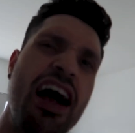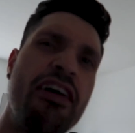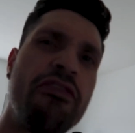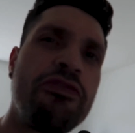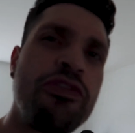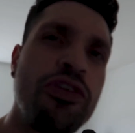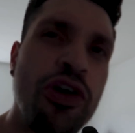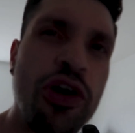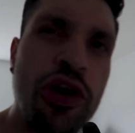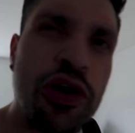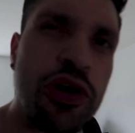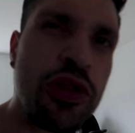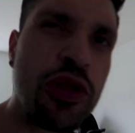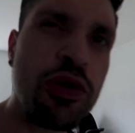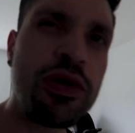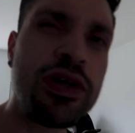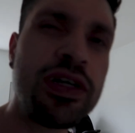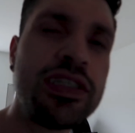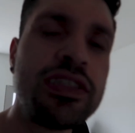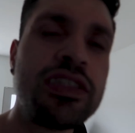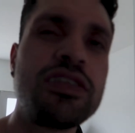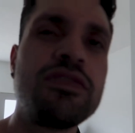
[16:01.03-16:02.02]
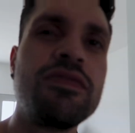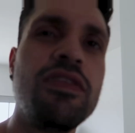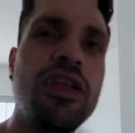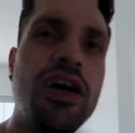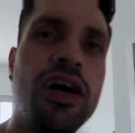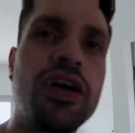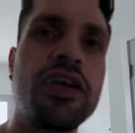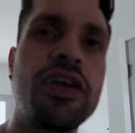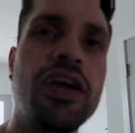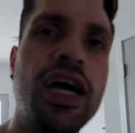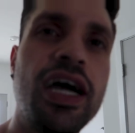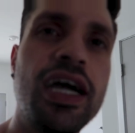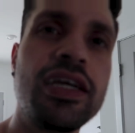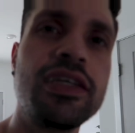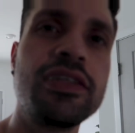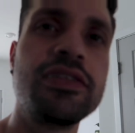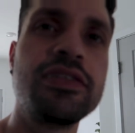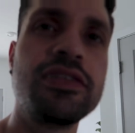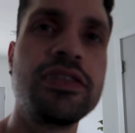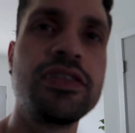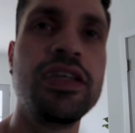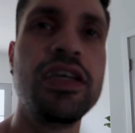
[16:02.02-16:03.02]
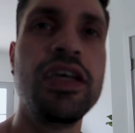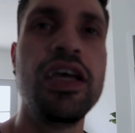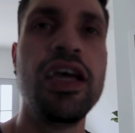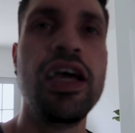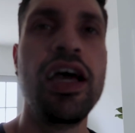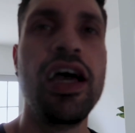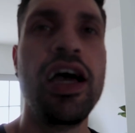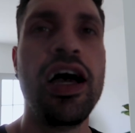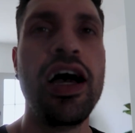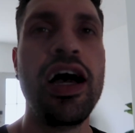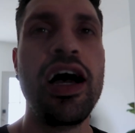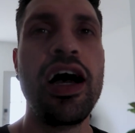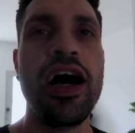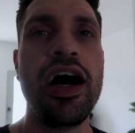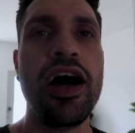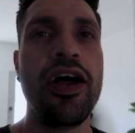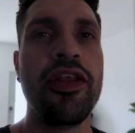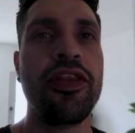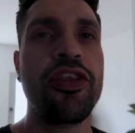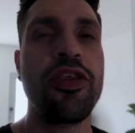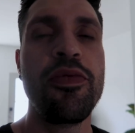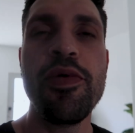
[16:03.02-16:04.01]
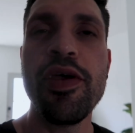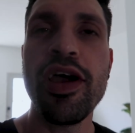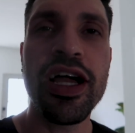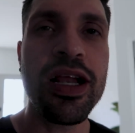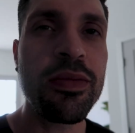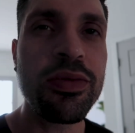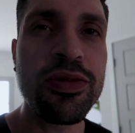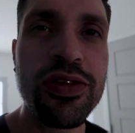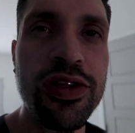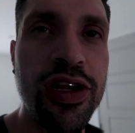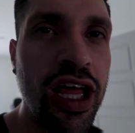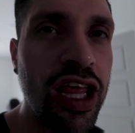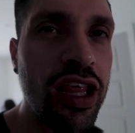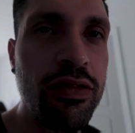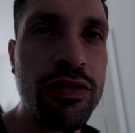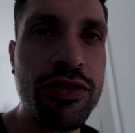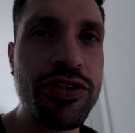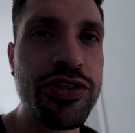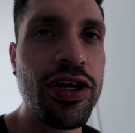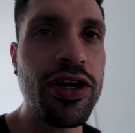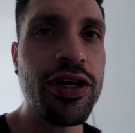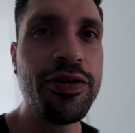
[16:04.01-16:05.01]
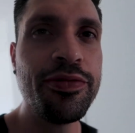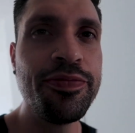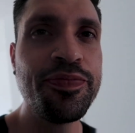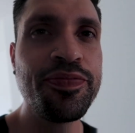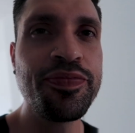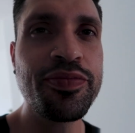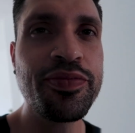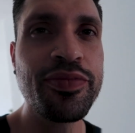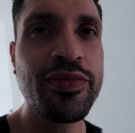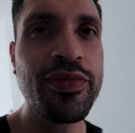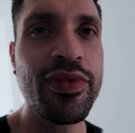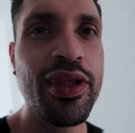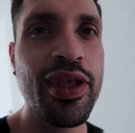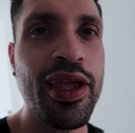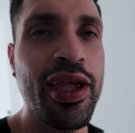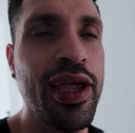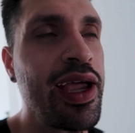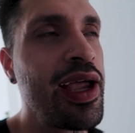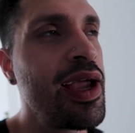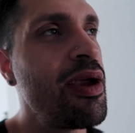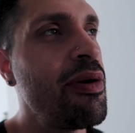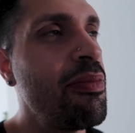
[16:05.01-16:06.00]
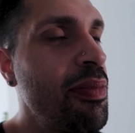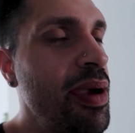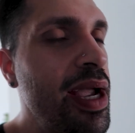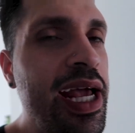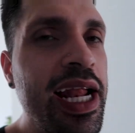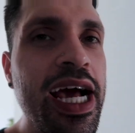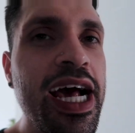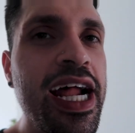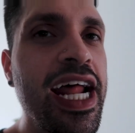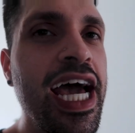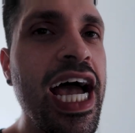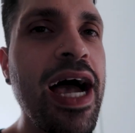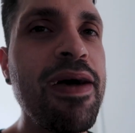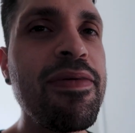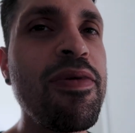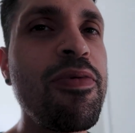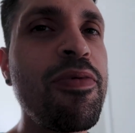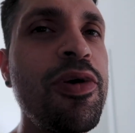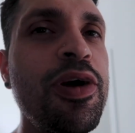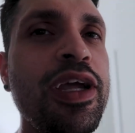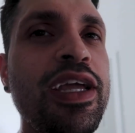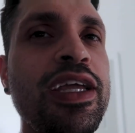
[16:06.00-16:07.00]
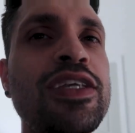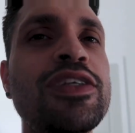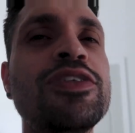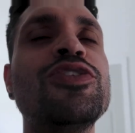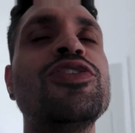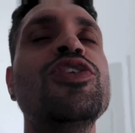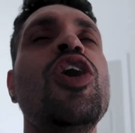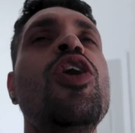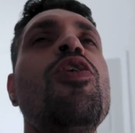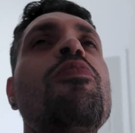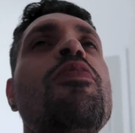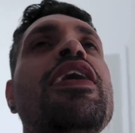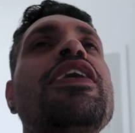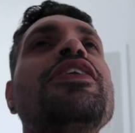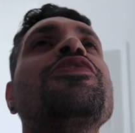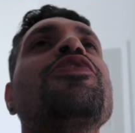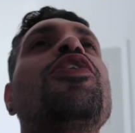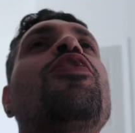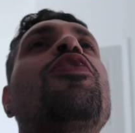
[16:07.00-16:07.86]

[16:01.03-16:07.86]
have no clue what's on this vlog, guys. To be 100% honest with y'all, me and Ana have been working so much